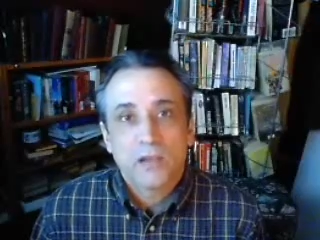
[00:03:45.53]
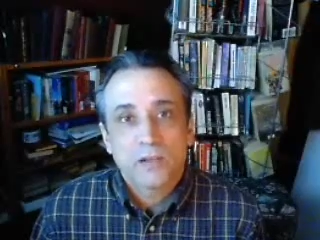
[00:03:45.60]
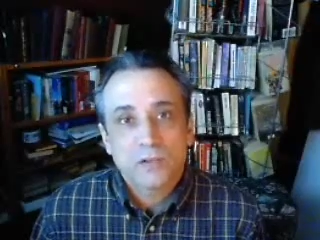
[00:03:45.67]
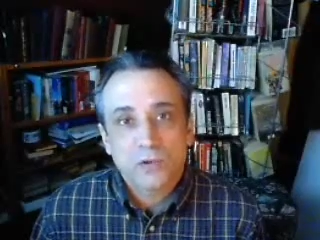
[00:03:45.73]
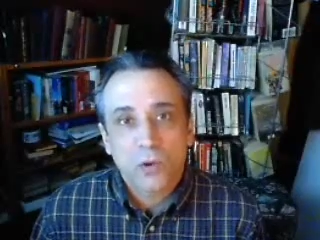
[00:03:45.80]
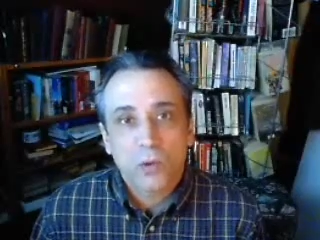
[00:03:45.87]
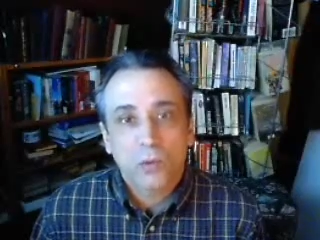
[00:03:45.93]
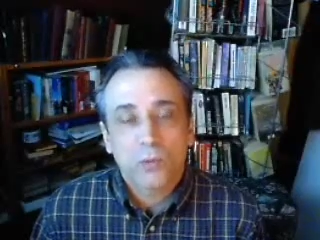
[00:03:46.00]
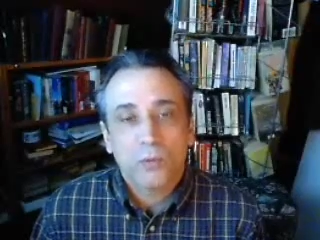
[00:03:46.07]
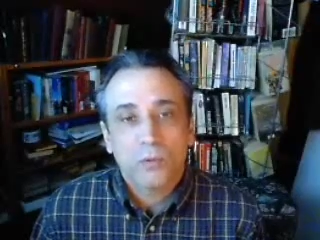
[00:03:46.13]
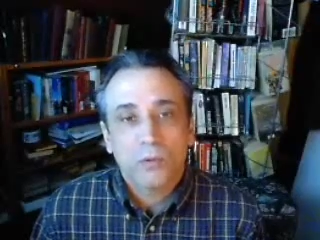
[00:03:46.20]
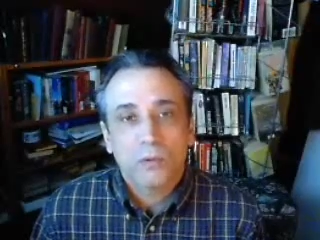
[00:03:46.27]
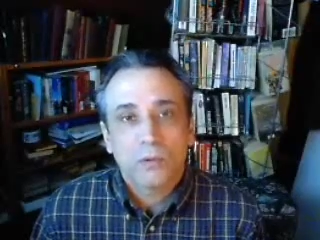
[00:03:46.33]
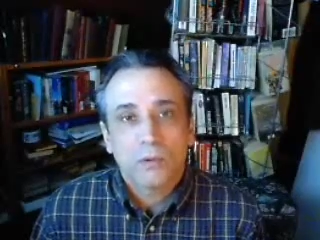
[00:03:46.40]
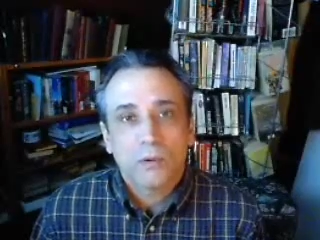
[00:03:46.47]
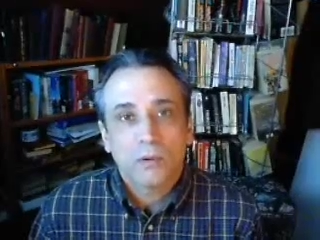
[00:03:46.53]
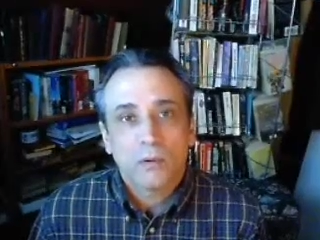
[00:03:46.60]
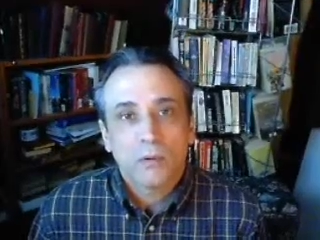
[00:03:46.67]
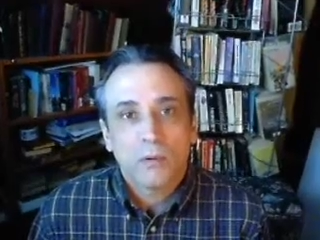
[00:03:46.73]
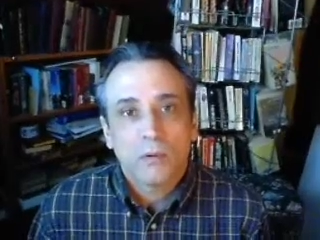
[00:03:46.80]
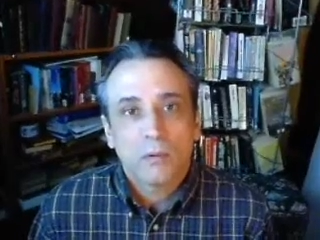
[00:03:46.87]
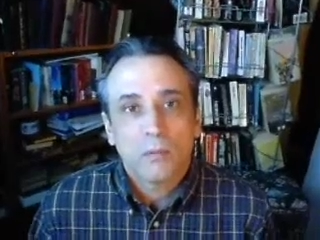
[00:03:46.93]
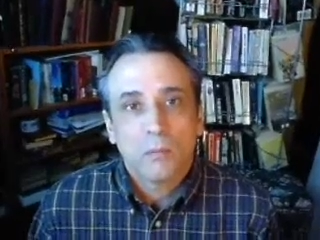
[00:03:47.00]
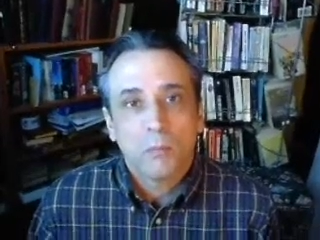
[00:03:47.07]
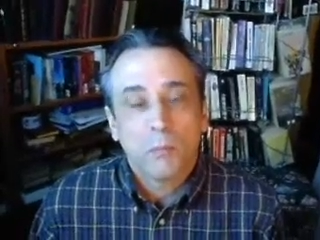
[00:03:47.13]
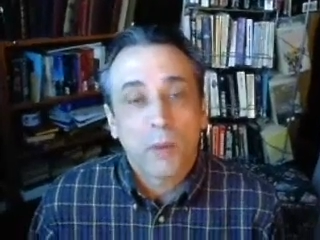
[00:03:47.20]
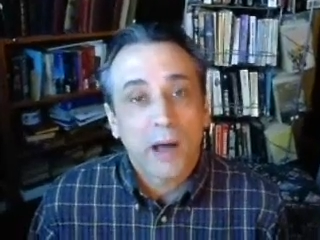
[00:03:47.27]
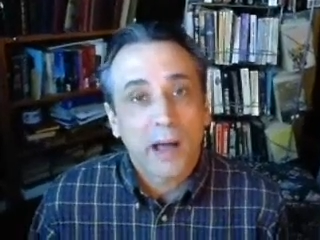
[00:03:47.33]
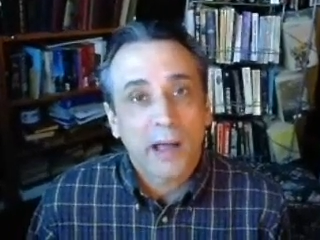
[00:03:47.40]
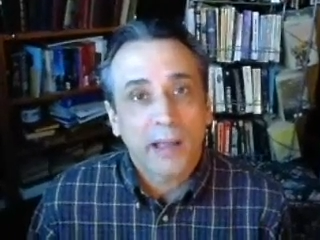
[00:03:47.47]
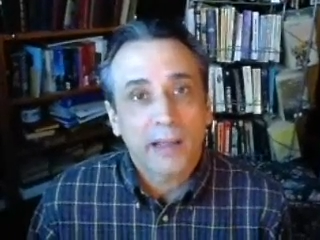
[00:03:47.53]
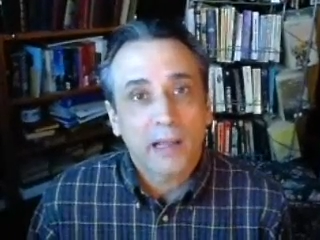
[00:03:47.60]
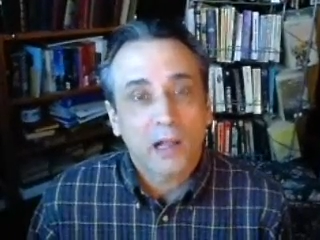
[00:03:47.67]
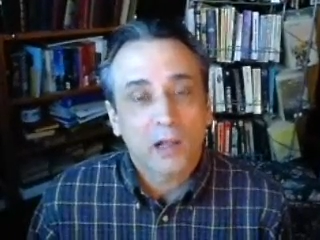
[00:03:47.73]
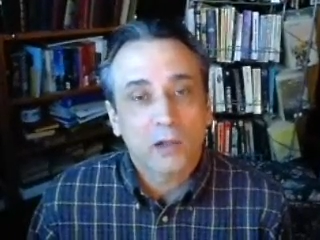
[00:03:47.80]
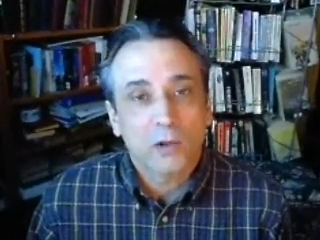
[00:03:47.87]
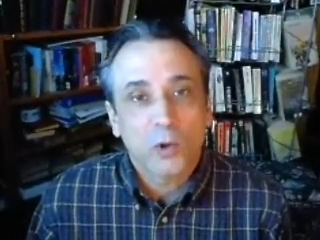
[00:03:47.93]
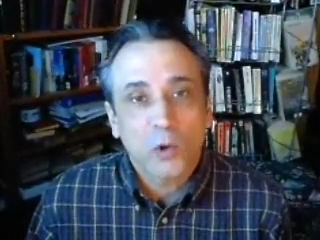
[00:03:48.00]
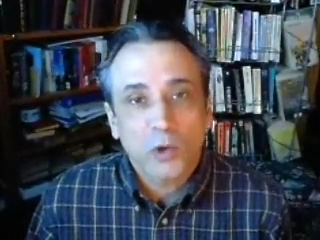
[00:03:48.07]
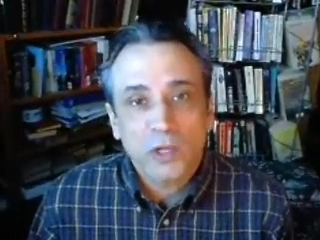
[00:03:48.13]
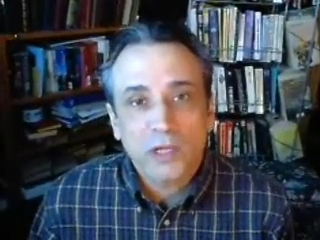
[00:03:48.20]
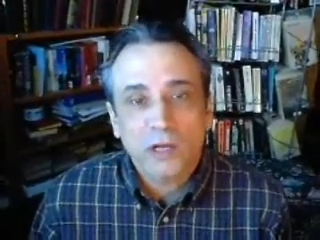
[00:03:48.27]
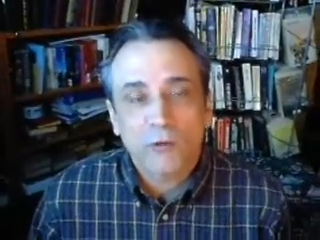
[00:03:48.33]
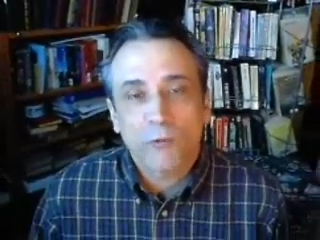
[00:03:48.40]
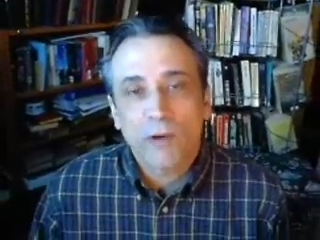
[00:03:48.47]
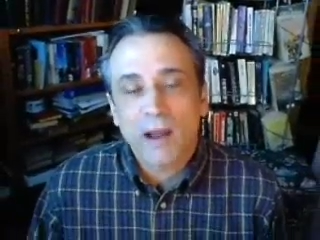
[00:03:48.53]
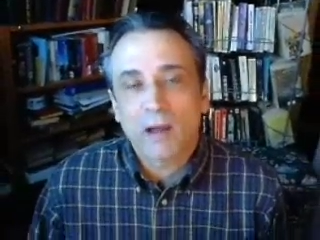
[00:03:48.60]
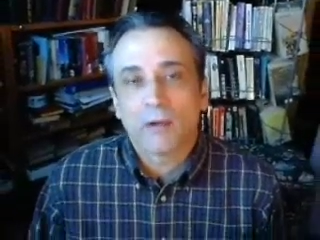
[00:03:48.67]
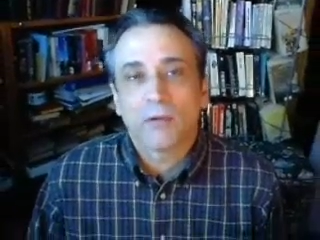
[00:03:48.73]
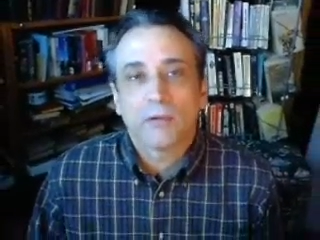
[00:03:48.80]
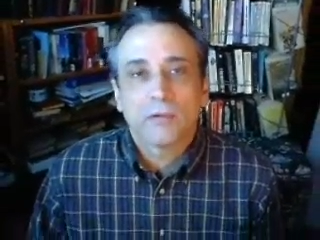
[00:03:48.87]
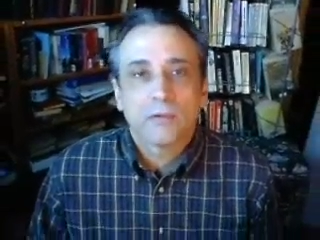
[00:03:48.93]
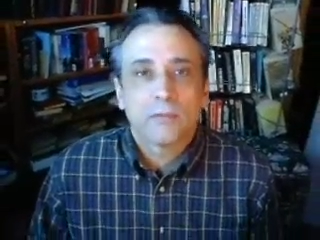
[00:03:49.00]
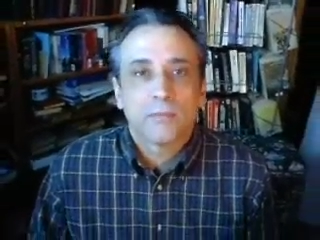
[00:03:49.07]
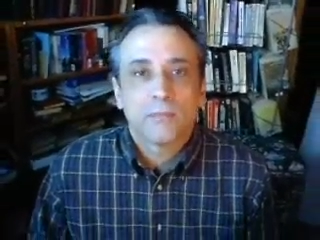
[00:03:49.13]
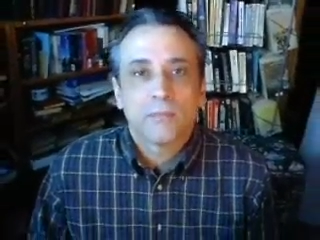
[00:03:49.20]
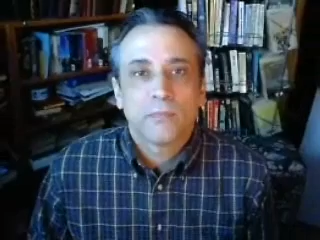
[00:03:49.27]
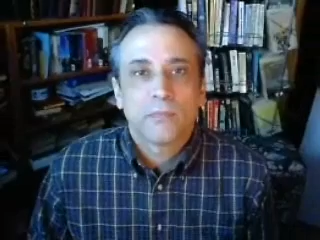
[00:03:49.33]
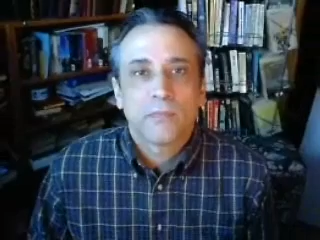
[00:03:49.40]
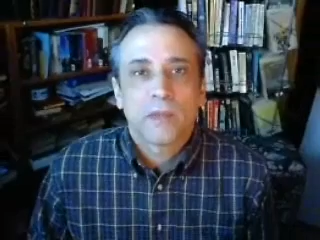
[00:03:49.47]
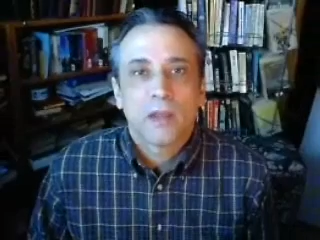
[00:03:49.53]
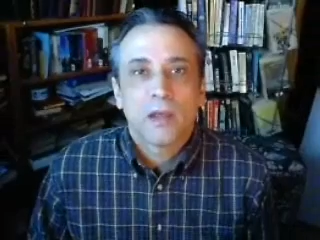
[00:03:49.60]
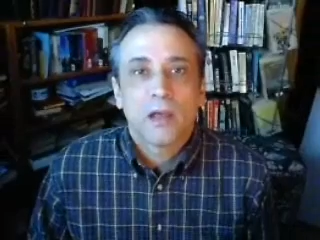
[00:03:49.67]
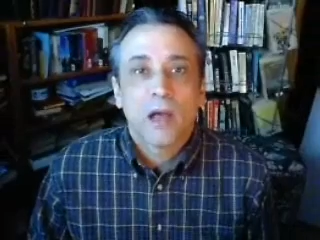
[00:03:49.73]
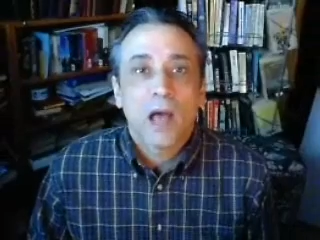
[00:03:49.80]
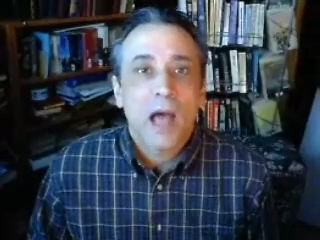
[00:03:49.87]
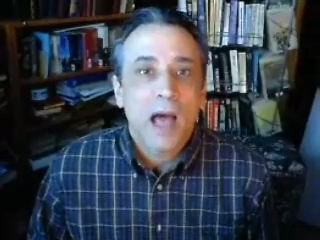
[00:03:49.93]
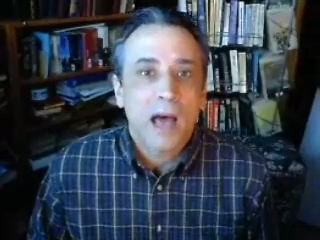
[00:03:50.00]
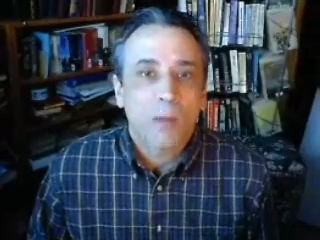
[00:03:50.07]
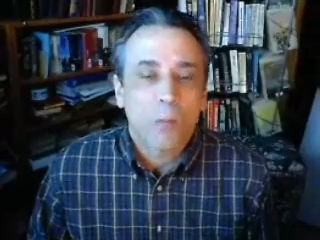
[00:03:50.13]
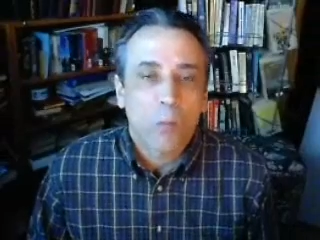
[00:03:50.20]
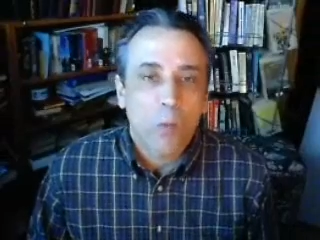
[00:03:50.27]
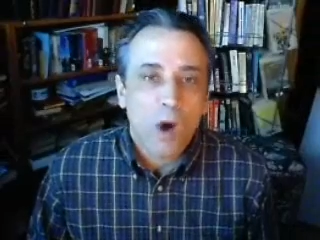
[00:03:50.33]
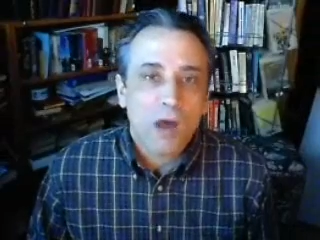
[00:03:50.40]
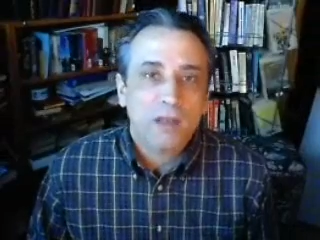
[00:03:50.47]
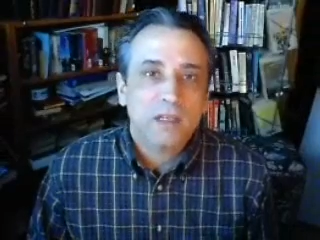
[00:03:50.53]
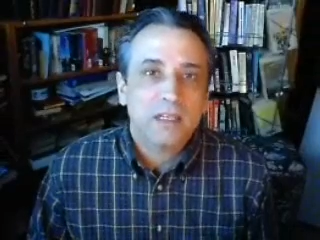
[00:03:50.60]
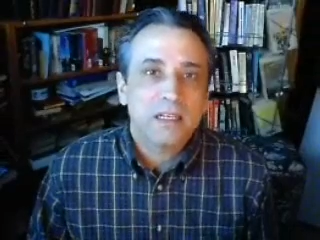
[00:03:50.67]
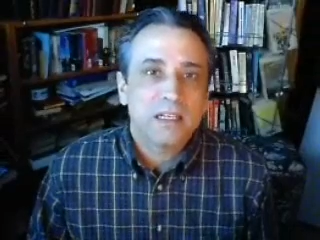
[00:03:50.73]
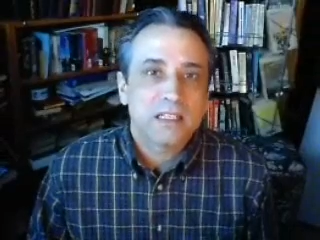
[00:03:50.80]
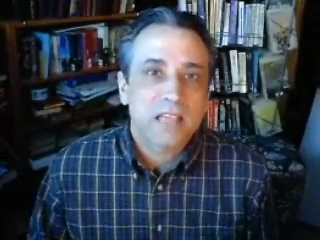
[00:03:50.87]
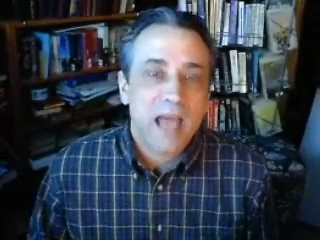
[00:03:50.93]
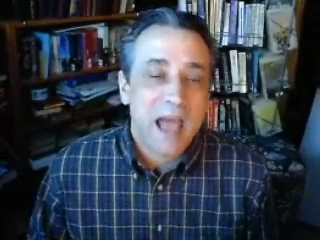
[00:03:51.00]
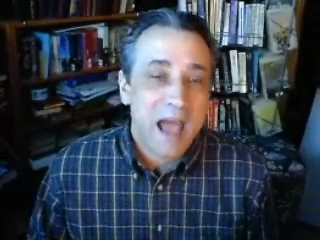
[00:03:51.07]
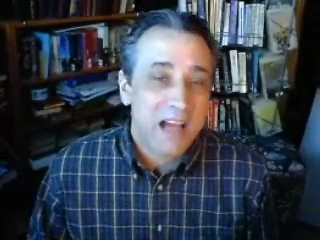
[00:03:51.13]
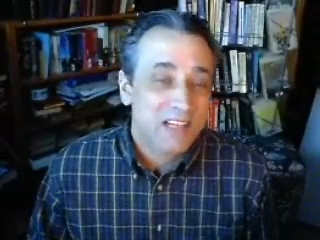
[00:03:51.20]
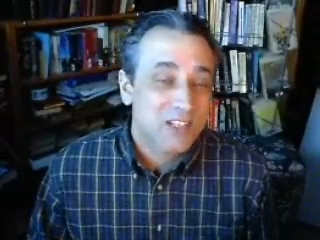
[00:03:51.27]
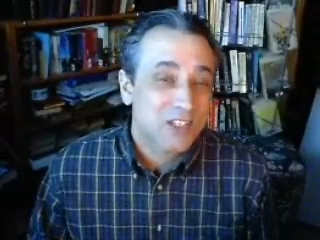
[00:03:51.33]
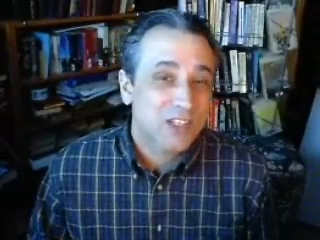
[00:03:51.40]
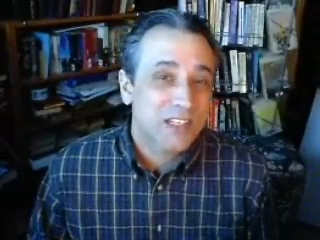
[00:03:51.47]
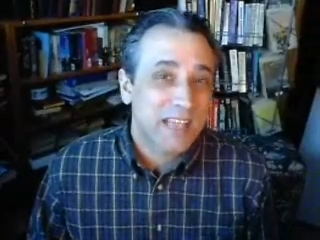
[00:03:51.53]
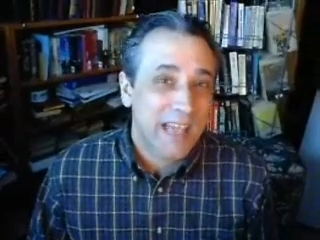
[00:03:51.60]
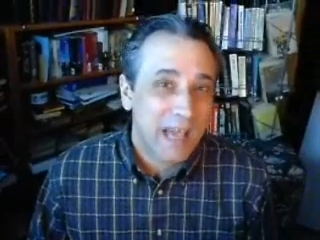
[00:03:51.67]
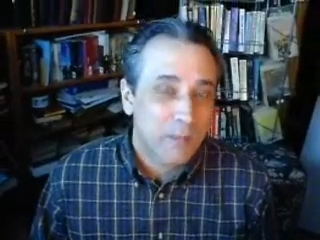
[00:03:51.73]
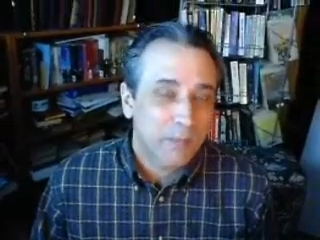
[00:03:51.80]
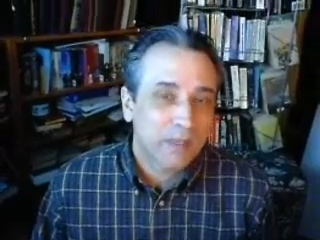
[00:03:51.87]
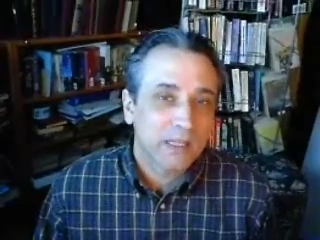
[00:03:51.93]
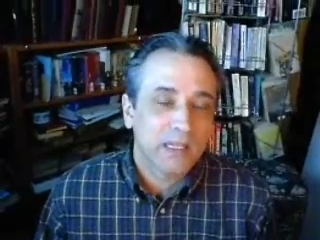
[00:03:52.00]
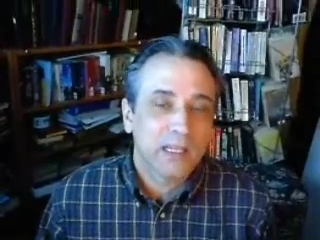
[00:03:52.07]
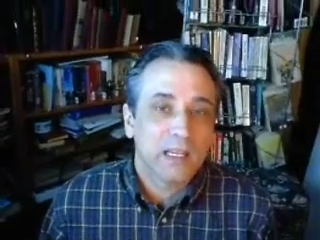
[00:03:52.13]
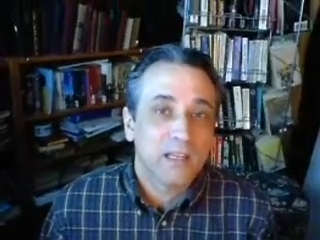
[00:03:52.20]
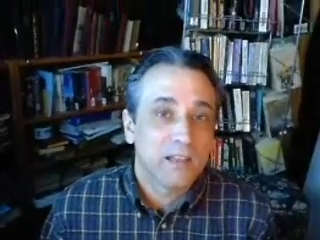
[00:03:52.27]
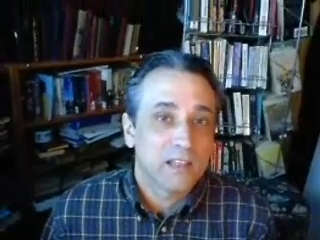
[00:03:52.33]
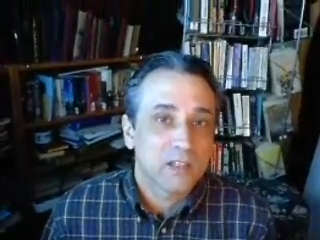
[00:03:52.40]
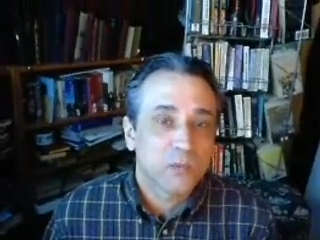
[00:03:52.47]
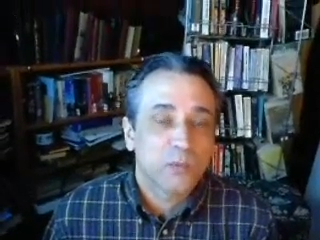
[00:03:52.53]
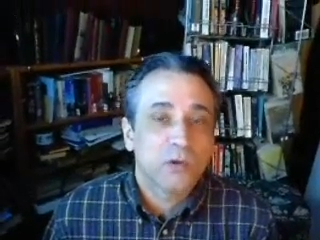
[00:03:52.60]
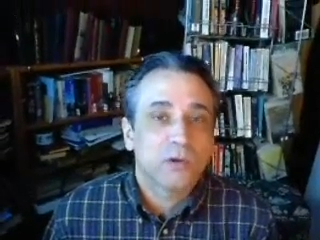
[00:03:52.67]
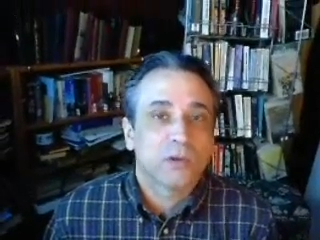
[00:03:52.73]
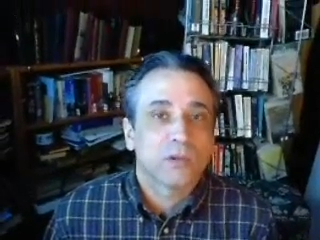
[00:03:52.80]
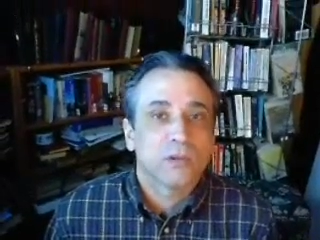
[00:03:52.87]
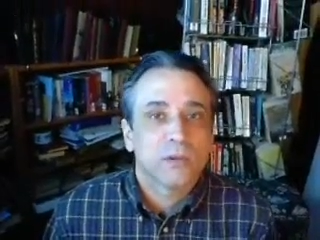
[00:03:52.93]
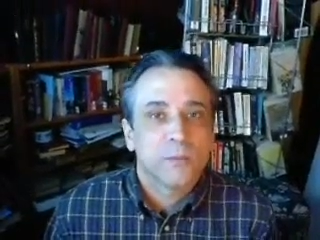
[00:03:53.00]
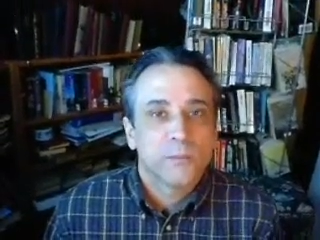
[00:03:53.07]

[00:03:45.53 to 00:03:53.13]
So, by looking around at what is actually happening in this world,